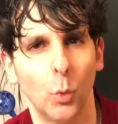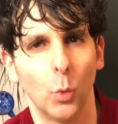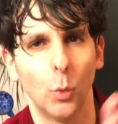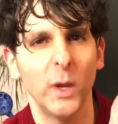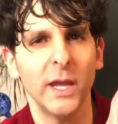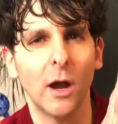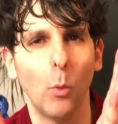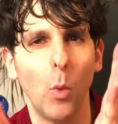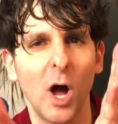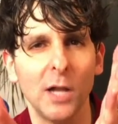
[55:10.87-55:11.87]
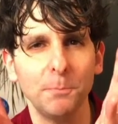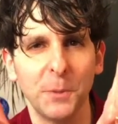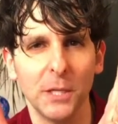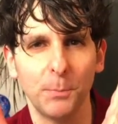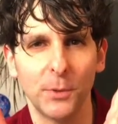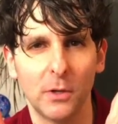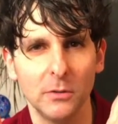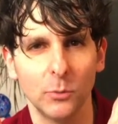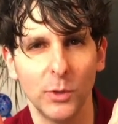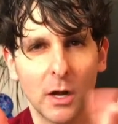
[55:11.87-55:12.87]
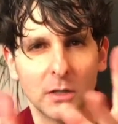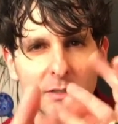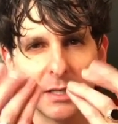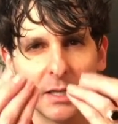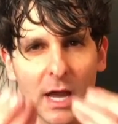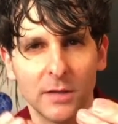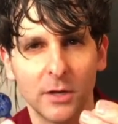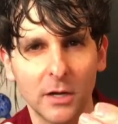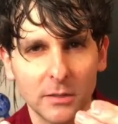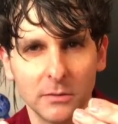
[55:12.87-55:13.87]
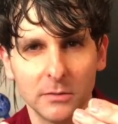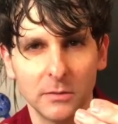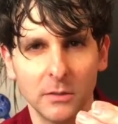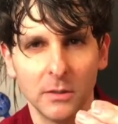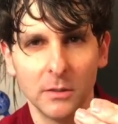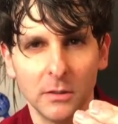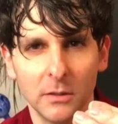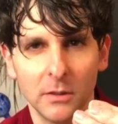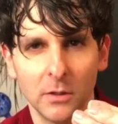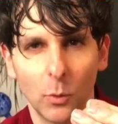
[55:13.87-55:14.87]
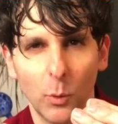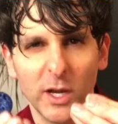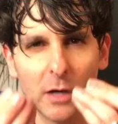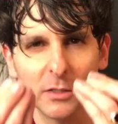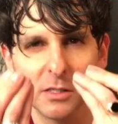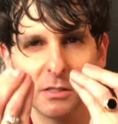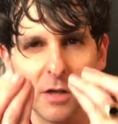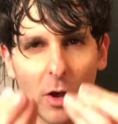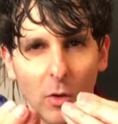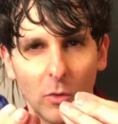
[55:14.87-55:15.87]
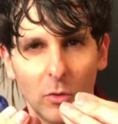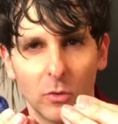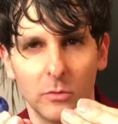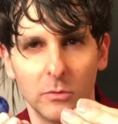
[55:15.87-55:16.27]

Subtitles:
we are one people. We are together. We are soul.